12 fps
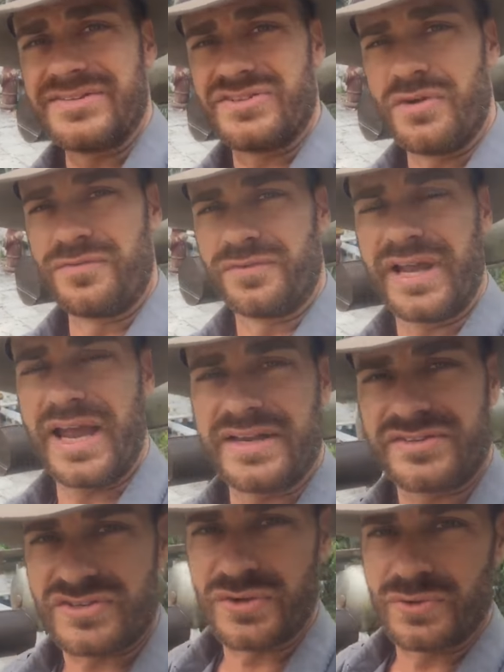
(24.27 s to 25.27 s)
don't forget
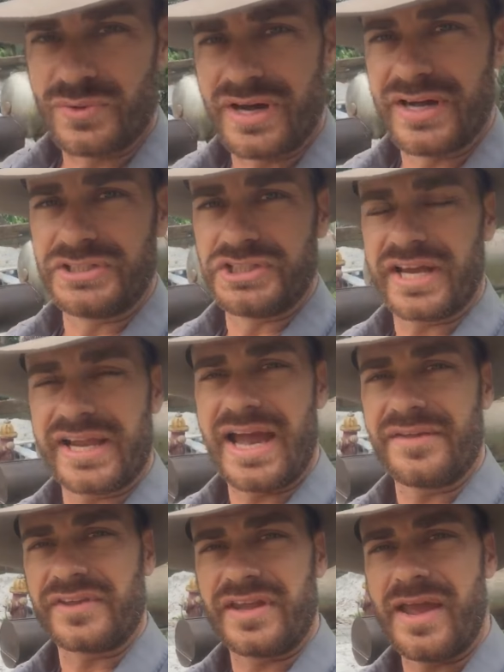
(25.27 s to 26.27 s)
to uh, check
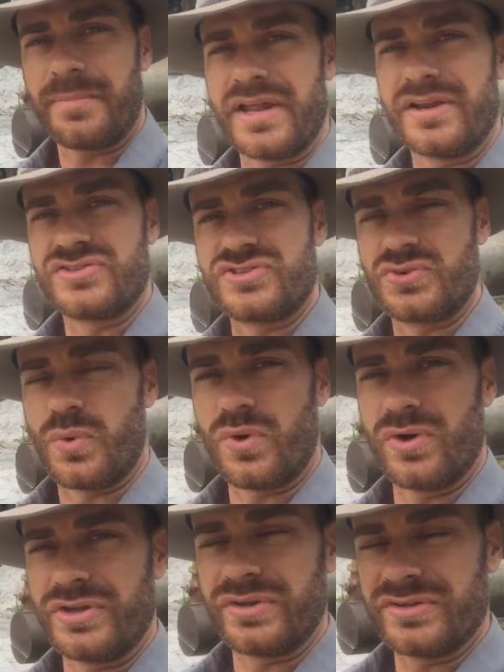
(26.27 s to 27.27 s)
out the Kamp Kenan
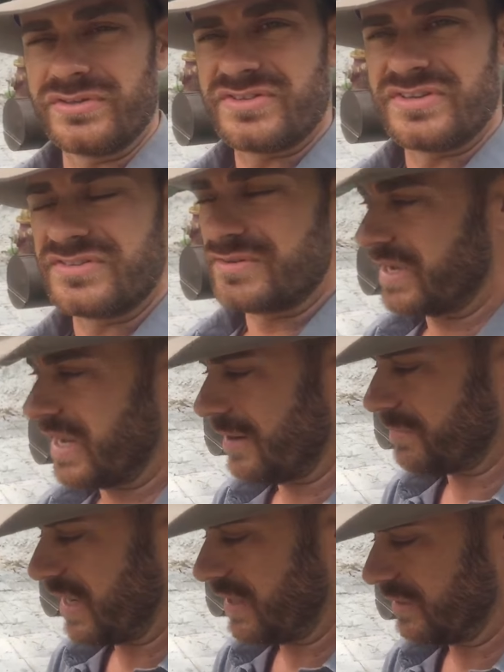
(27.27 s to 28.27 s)
store. You can see some Kamp
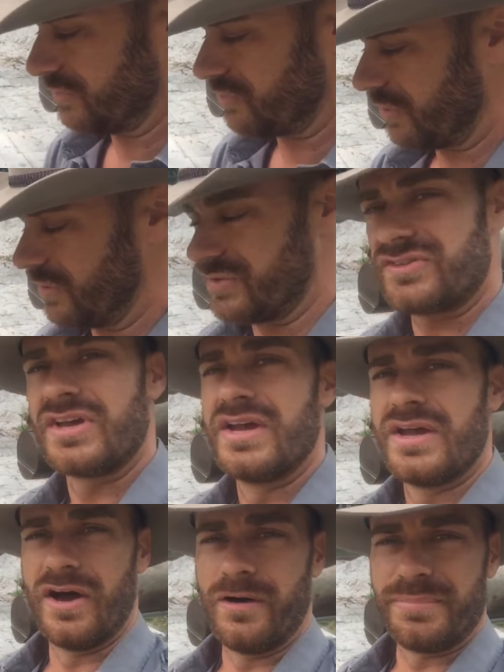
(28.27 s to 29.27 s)
Kenan shirts.
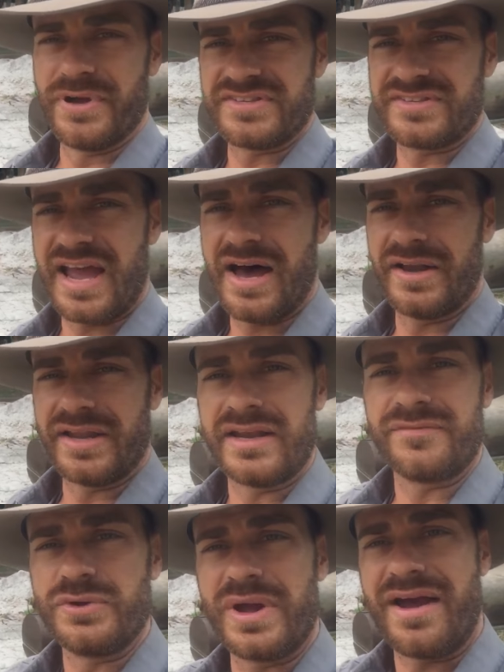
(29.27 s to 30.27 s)
Help us out. And
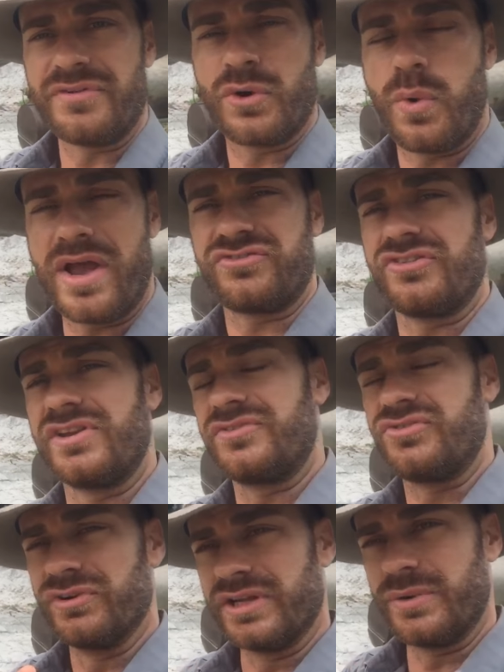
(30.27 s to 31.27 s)
if you have a question that
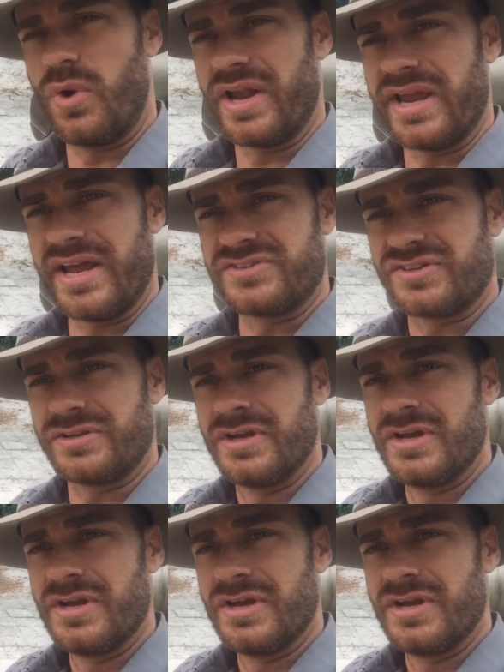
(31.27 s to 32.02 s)
you really want answered